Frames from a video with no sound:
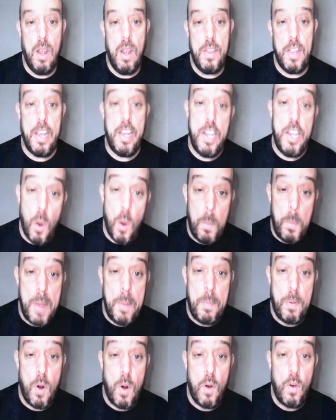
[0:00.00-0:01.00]
the EOP
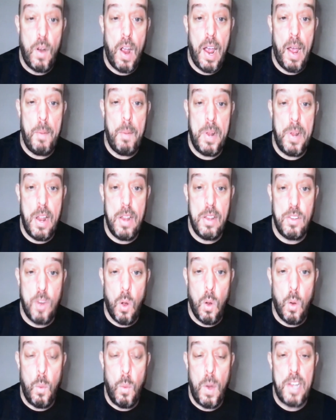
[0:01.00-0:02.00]
program and into
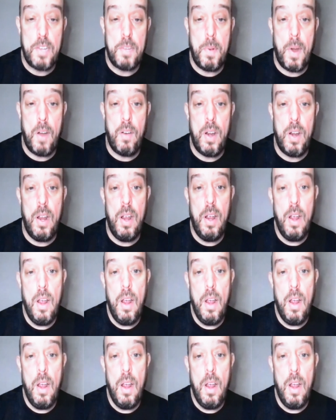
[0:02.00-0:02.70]
Old Westbury.